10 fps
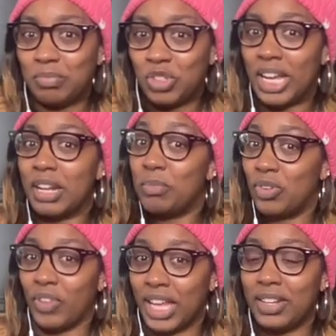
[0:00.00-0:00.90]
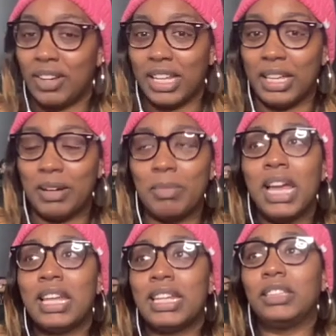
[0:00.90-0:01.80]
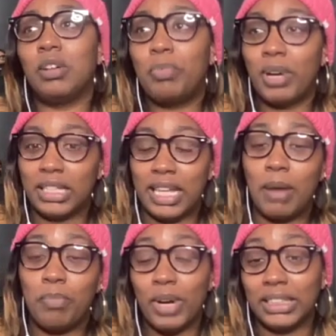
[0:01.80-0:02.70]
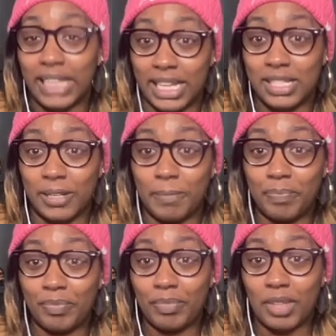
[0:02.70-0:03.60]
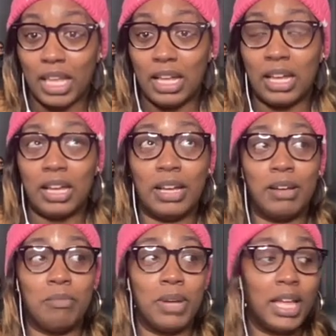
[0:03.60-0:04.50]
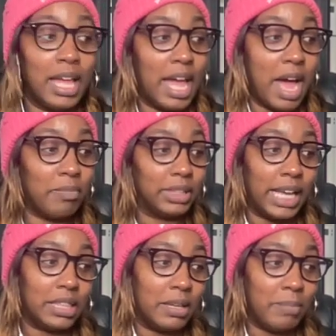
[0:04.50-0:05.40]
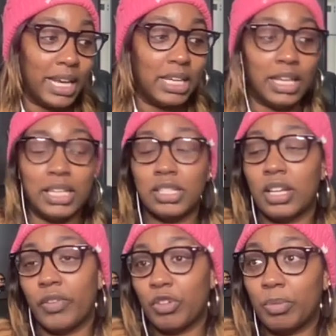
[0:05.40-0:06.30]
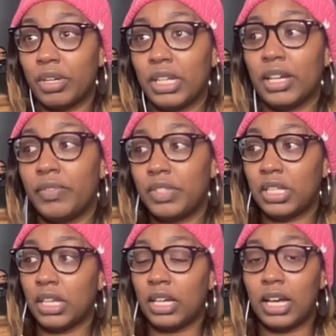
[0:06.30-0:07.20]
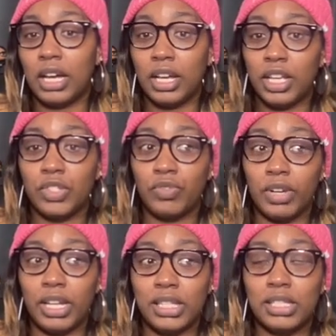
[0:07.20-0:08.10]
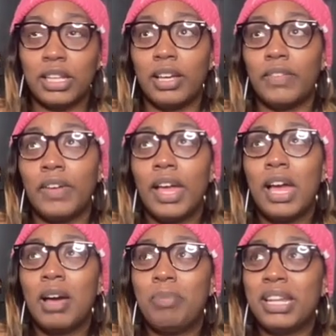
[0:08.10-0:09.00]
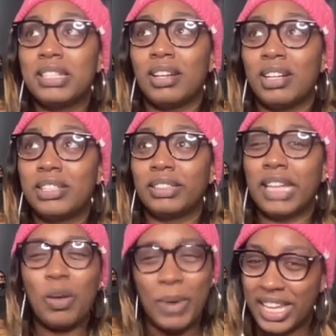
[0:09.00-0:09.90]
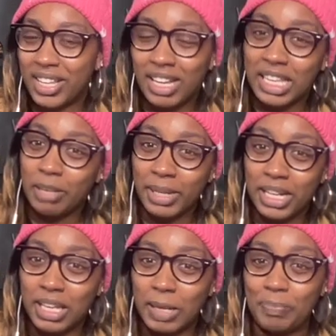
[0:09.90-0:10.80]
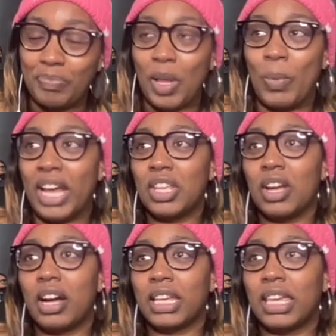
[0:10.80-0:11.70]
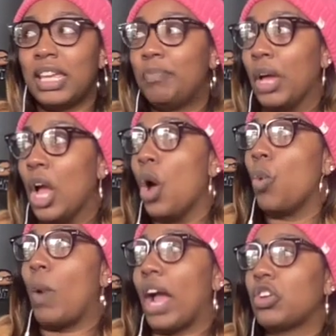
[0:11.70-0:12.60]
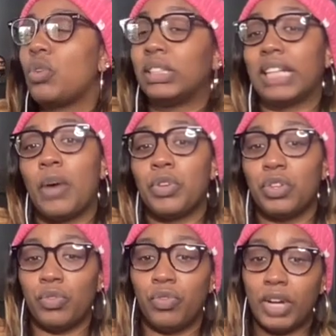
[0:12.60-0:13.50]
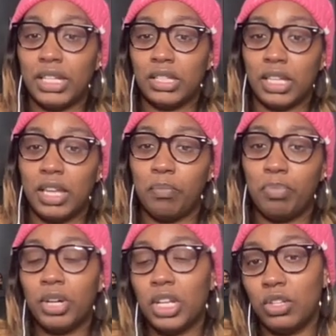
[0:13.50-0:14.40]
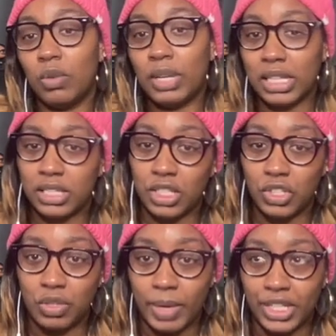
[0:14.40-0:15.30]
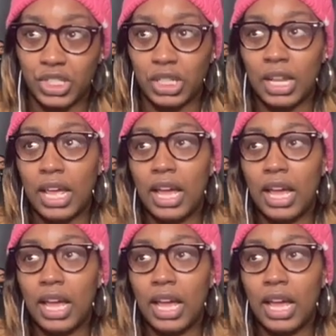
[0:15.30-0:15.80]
trying to move in on him. That little boy, that boy likes him. Um, I'm glad that Micah is comfortable enough to hug his friend and stuff. But it's also like, why do y'all keep hugging? Why do y'all keep, why are you allowing your friend to keep putting you in this situation?